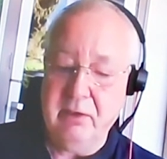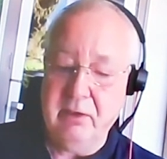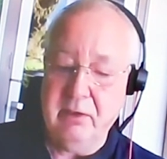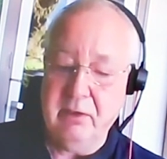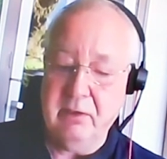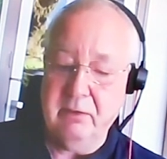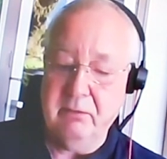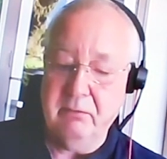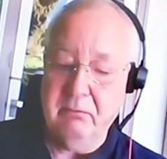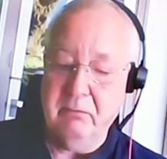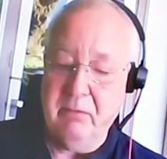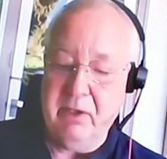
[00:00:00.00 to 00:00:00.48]

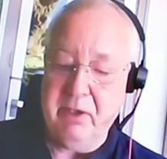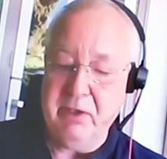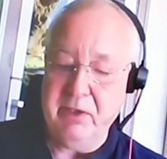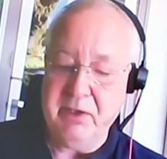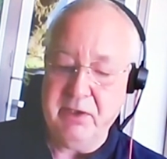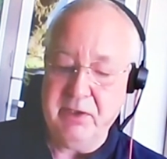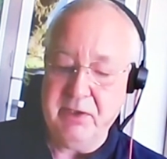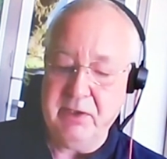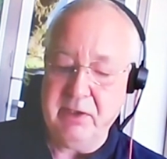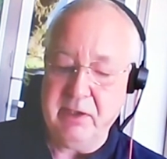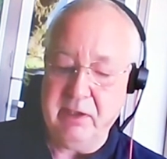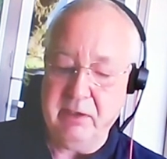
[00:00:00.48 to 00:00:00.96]
might
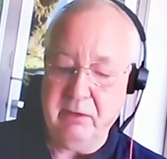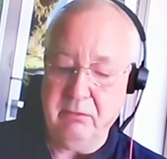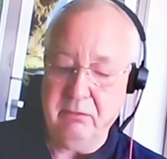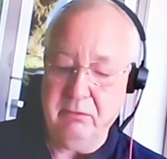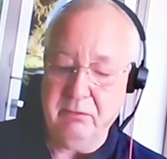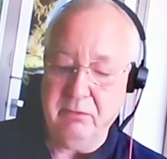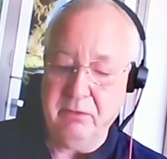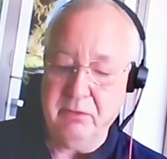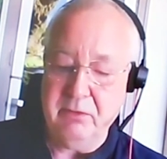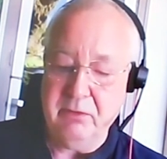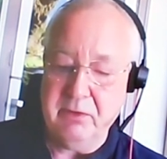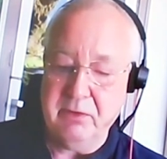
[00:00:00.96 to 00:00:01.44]

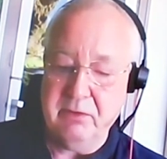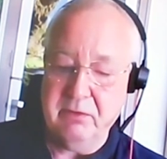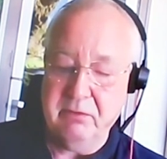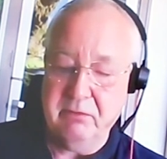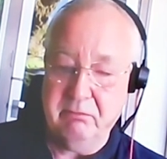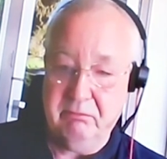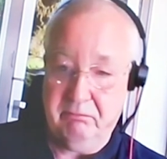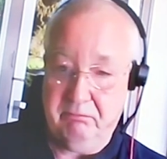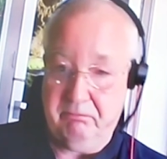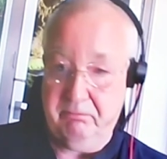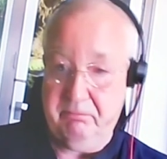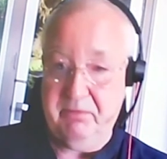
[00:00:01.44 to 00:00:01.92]
sound
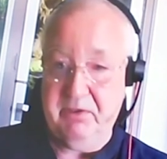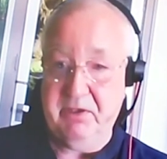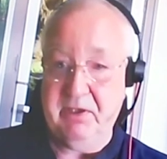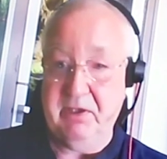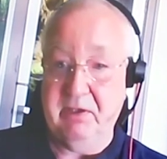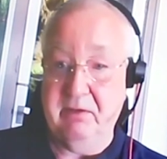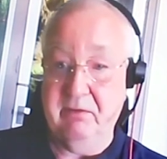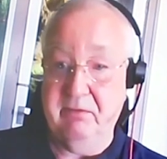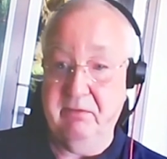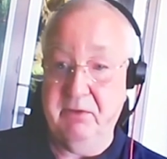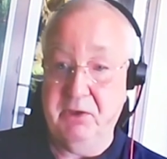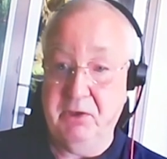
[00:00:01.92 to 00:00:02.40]
sort of
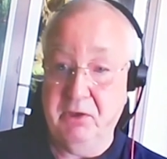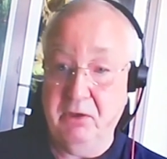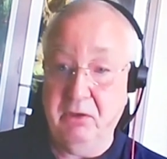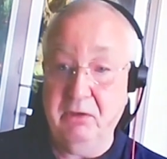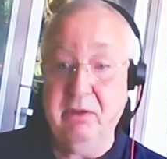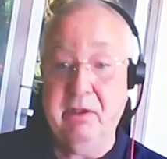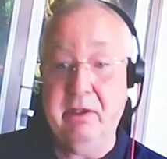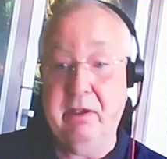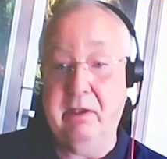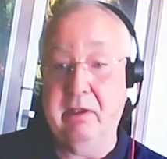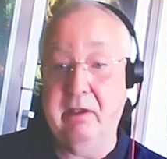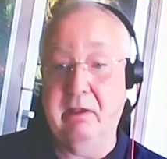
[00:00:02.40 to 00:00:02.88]

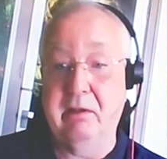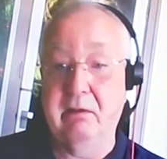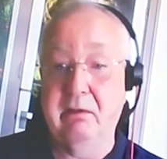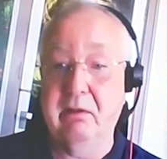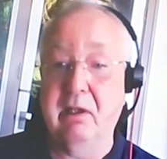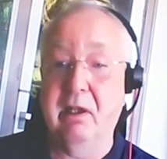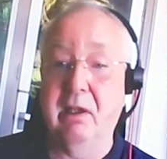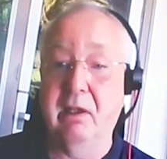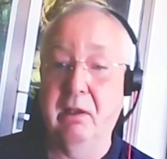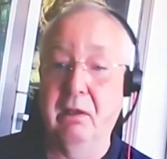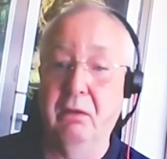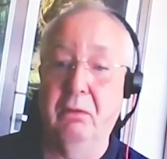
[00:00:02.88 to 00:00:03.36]
shocking, like,
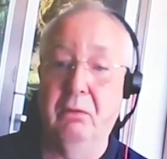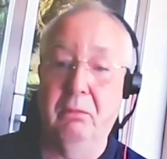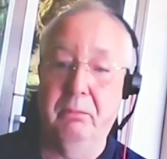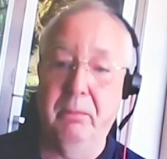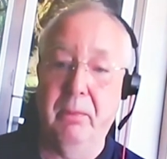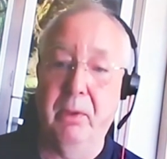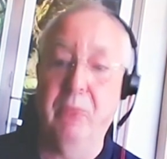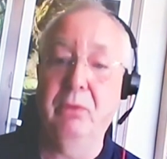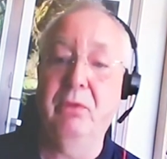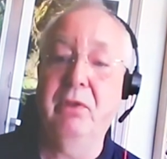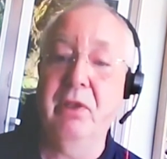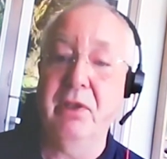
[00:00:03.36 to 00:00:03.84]
or
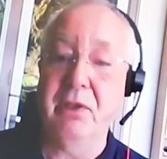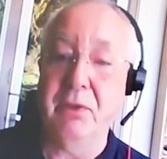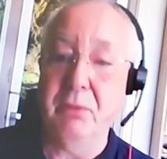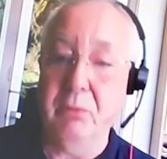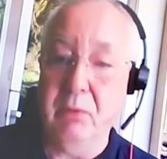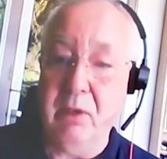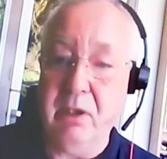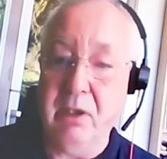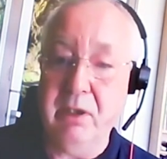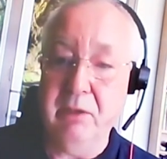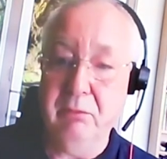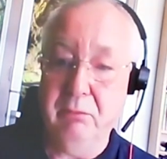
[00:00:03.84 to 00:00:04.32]
bonkers.
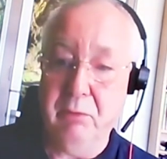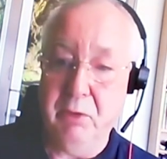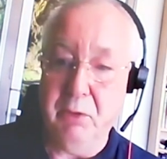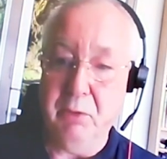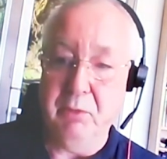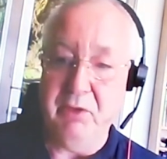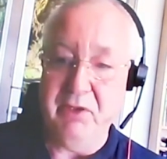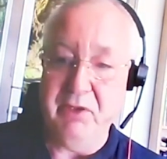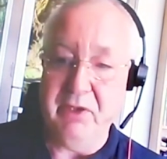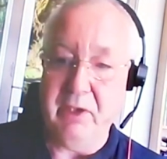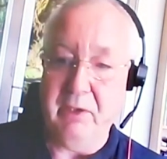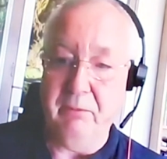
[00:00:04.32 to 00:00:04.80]
Why would we
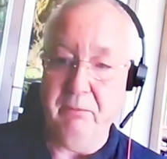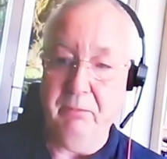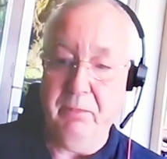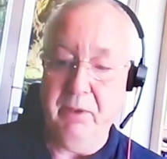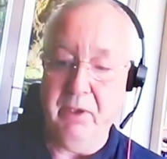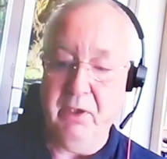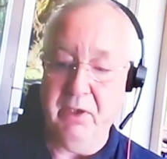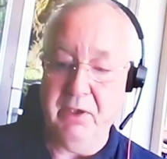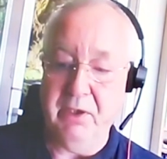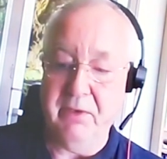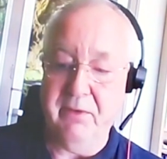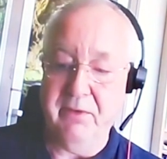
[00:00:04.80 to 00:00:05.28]
send part
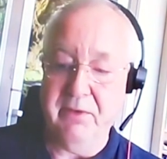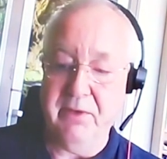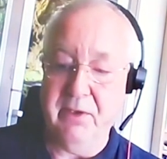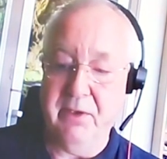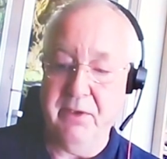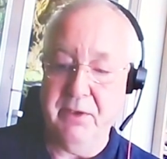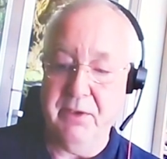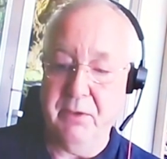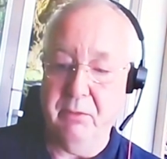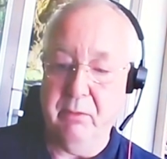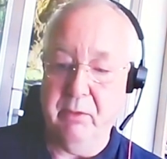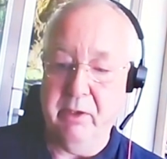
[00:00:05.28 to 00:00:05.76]
of ourselves
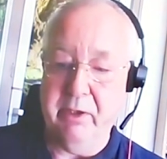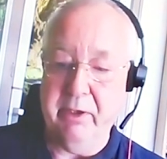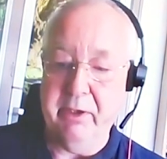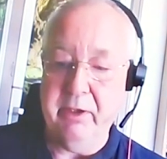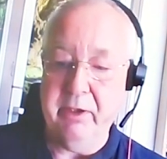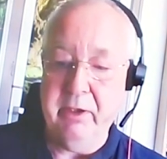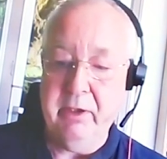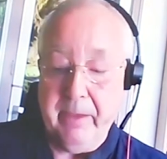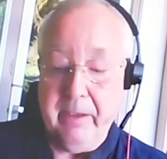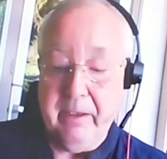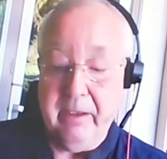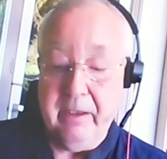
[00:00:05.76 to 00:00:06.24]
away?
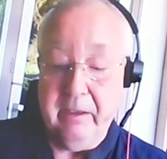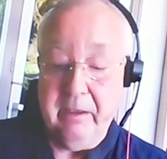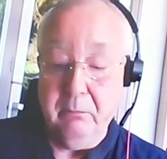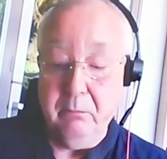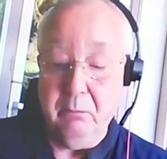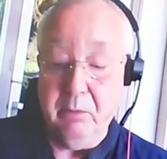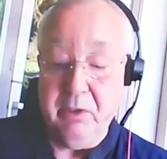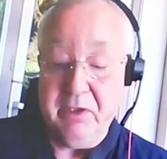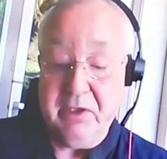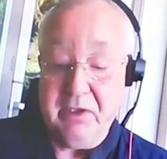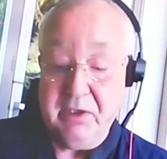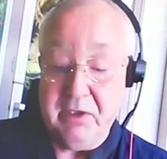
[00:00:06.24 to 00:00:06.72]
We
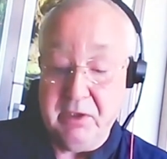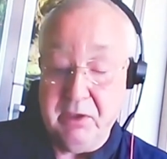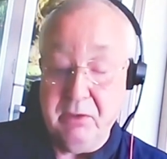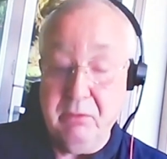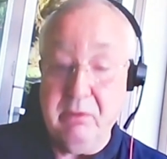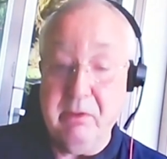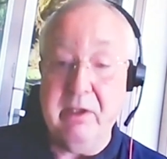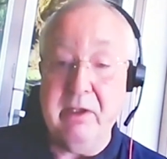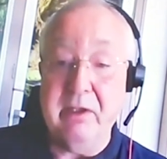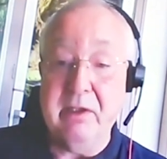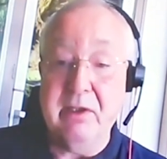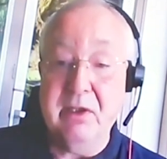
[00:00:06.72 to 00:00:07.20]
do
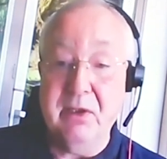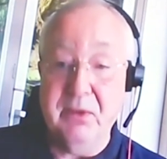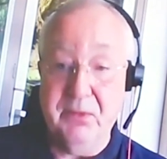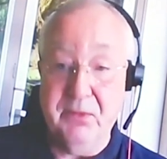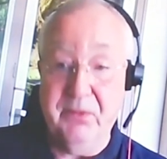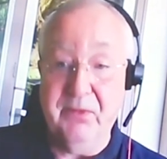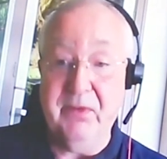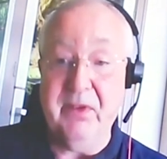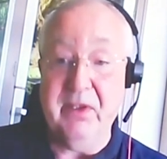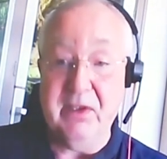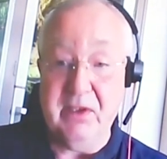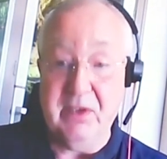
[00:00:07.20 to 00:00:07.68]
it to
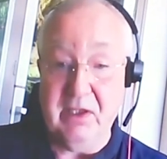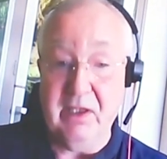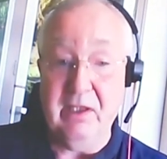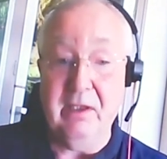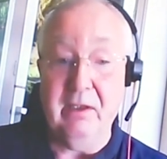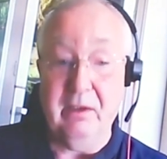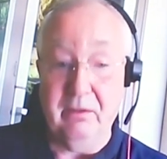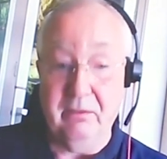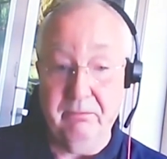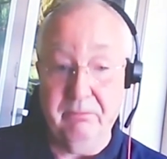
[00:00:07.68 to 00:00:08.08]
fit in.